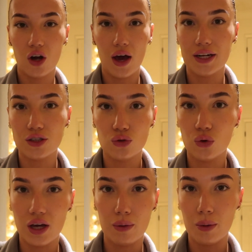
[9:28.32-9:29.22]
lighting is
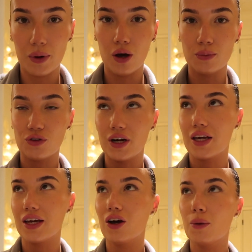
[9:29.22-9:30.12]
not it, but my arms are
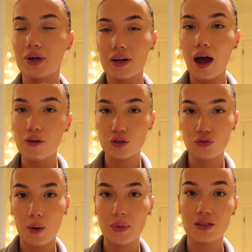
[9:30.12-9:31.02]
aching. I'm going to have to
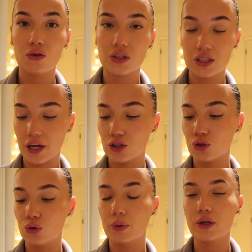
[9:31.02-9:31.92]
write myself a
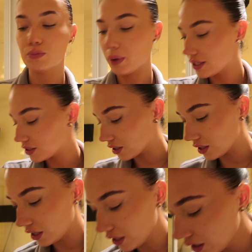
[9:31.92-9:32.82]
schedule because
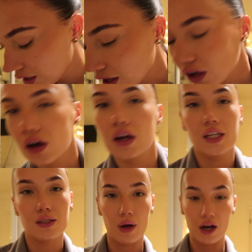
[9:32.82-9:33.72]
basically... I
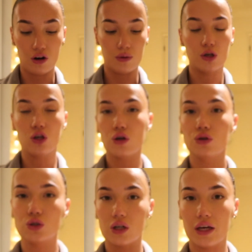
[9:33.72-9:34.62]
need some hand cream.
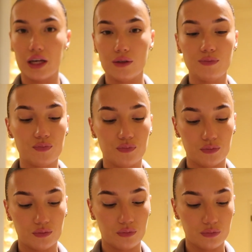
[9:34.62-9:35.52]
Usually...
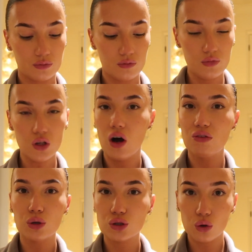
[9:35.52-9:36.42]

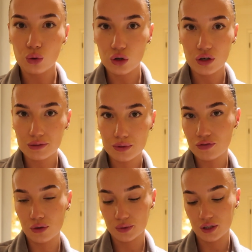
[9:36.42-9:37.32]
I've watched all the Christmas
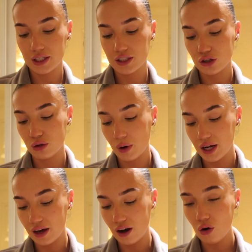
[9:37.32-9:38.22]
films I need to
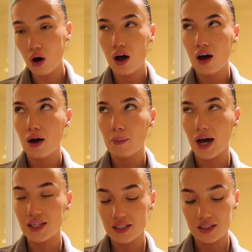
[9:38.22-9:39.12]
by now. But
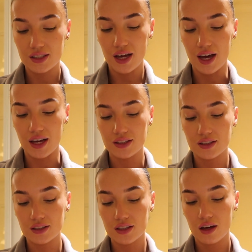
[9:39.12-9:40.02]
as it
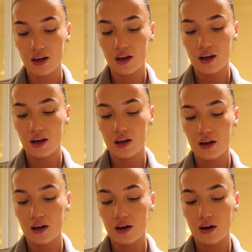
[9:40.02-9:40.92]
stands,
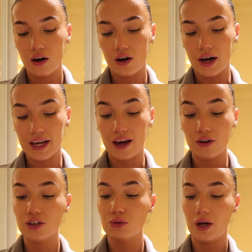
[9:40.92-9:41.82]
I
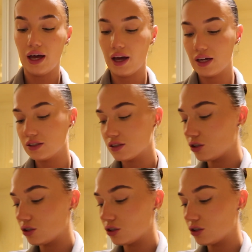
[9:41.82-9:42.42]
counted on my hands